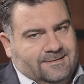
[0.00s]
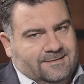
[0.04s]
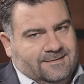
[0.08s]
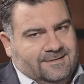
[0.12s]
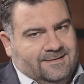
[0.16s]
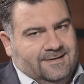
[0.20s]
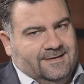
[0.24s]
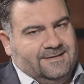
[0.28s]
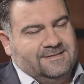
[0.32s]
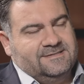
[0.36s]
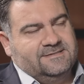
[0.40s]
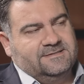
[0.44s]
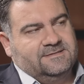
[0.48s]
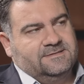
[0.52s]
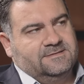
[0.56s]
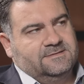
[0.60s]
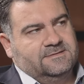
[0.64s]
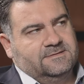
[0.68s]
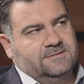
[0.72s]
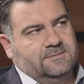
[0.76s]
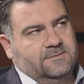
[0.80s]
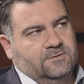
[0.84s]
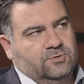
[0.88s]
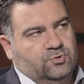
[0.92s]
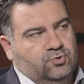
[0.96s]

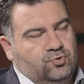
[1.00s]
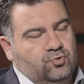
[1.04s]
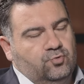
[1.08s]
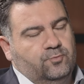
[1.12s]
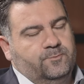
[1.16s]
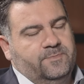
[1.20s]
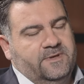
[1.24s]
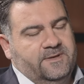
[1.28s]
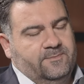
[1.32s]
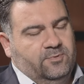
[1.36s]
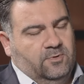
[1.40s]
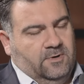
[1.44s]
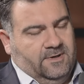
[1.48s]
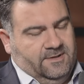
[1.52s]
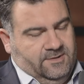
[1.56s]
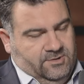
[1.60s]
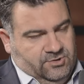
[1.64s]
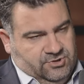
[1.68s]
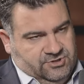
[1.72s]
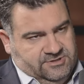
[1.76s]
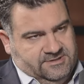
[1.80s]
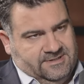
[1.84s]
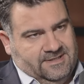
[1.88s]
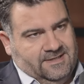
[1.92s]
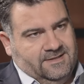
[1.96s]
do people
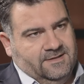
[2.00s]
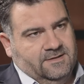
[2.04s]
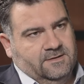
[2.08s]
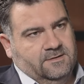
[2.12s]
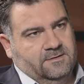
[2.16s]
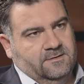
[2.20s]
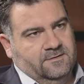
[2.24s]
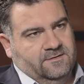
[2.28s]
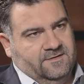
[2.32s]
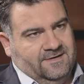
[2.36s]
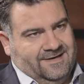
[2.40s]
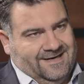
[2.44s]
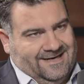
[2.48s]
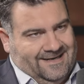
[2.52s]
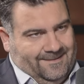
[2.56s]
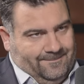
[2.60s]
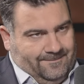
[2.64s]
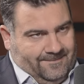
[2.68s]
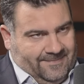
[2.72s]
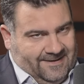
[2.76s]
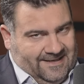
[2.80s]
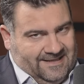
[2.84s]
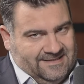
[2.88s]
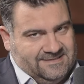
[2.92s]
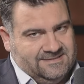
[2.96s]
understand the
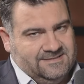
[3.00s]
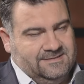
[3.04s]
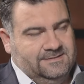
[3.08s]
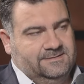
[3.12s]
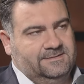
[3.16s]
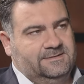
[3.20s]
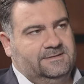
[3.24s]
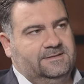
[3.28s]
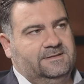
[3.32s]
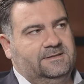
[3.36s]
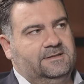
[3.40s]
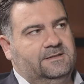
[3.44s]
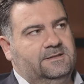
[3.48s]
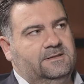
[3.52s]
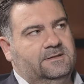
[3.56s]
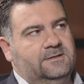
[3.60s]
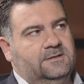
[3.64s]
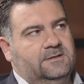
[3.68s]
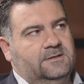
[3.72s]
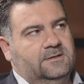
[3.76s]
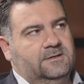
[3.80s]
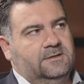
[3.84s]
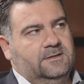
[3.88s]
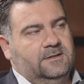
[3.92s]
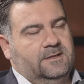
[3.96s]
capacity
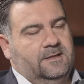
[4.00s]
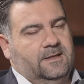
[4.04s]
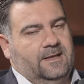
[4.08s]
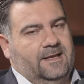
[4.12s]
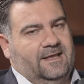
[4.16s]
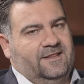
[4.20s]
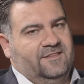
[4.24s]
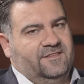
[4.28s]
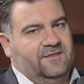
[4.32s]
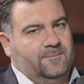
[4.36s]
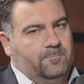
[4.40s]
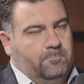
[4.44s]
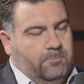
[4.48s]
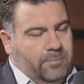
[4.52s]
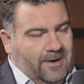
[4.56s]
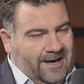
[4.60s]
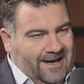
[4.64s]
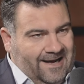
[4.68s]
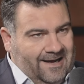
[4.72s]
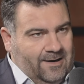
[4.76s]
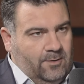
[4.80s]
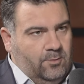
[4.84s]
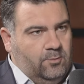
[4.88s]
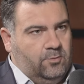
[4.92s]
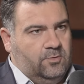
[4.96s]
and the
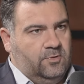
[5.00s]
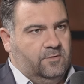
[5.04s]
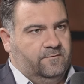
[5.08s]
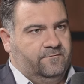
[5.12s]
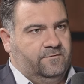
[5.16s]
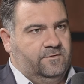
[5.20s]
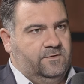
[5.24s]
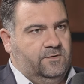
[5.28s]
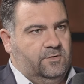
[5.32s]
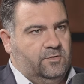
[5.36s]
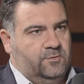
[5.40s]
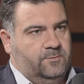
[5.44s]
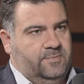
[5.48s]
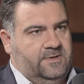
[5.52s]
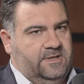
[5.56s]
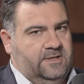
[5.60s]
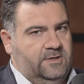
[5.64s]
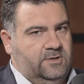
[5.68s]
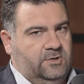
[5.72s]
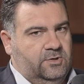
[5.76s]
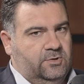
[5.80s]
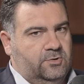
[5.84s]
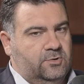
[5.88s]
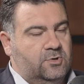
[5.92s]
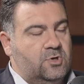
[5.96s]
power of the
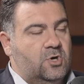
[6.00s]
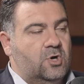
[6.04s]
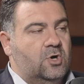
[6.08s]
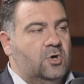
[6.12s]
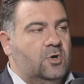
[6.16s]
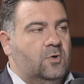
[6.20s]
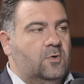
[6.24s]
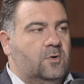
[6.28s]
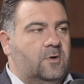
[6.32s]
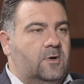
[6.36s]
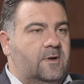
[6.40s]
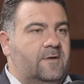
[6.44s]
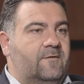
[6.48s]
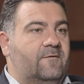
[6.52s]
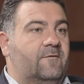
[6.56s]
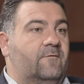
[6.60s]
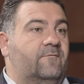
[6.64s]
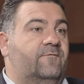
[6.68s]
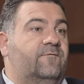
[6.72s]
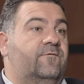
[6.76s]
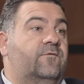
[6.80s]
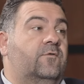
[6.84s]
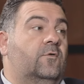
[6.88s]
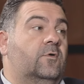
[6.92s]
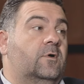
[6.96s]
European Union
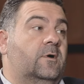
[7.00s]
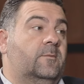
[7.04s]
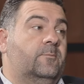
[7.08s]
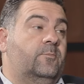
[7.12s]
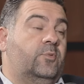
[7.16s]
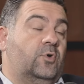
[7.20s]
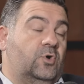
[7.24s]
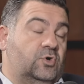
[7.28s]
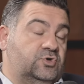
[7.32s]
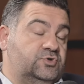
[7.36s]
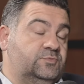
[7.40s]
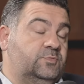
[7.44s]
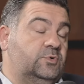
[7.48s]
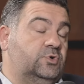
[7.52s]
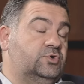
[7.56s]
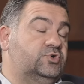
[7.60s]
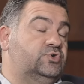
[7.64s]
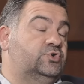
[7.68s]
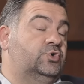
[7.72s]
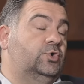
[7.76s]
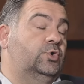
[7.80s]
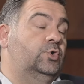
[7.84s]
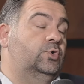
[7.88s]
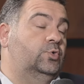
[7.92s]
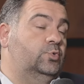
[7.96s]
for a possible
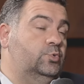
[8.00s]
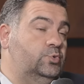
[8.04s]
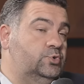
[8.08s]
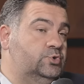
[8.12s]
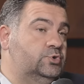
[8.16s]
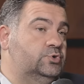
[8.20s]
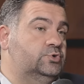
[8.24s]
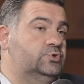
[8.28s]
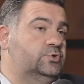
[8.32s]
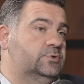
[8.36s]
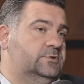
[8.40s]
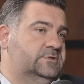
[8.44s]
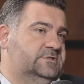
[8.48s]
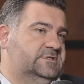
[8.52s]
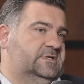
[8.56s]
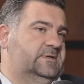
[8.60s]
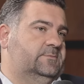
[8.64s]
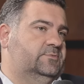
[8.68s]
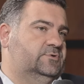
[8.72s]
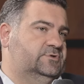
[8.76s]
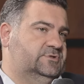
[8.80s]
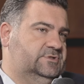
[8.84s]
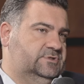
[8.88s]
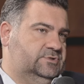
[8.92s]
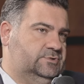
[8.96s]
solution to the
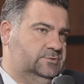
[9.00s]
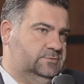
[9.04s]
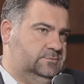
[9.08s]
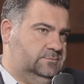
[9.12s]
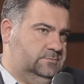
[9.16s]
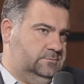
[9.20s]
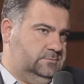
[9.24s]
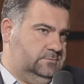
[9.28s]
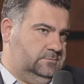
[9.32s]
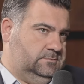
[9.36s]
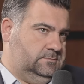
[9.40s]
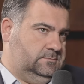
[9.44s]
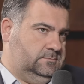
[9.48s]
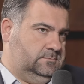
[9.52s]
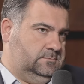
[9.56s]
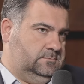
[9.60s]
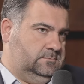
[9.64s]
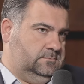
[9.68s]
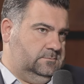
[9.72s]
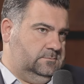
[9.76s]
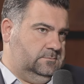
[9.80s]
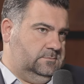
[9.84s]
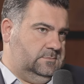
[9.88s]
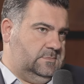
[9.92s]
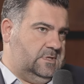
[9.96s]
Cyprus issue?
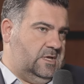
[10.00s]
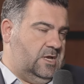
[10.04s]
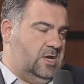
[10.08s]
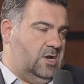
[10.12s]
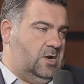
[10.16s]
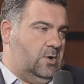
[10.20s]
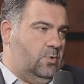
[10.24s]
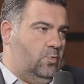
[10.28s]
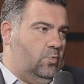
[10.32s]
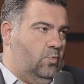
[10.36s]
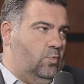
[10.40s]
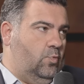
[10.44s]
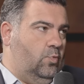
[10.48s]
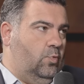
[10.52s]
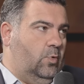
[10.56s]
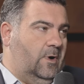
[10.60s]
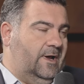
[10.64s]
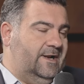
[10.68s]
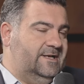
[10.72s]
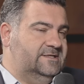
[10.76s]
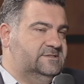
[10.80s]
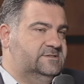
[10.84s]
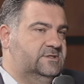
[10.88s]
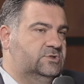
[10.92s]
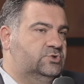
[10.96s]

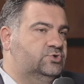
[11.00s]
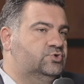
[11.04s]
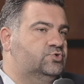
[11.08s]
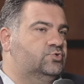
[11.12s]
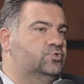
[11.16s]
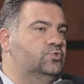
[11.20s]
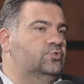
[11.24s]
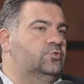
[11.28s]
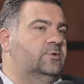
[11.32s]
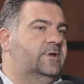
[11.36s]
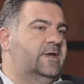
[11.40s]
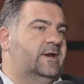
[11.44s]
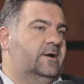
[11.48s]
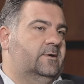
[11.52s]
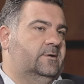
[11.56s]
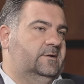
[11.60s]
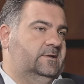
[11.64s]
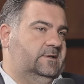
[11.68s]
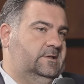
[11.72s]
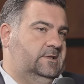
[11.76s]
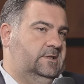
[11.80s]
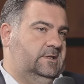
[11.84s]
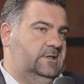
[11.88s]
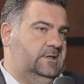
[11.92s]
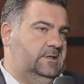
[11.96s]
What is the true
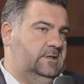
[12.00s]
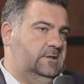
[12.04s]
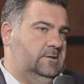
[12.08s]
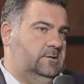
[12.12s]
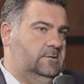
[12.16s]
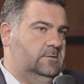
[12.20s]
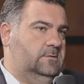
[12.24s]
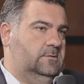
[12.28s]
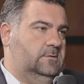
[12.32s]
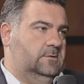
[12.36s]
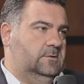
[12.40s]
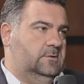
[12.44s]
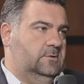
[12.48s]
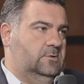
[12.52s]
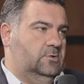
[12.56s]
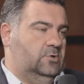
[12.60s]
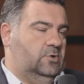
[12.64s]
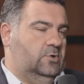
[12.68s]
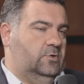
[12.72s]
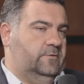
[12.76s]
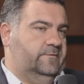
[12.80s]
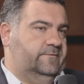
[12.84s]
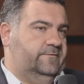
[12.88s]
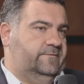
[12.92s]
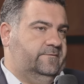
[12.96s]
guarantee
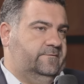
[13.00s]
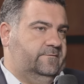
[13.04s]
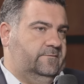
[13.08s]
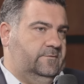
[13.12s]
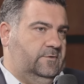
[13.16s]
of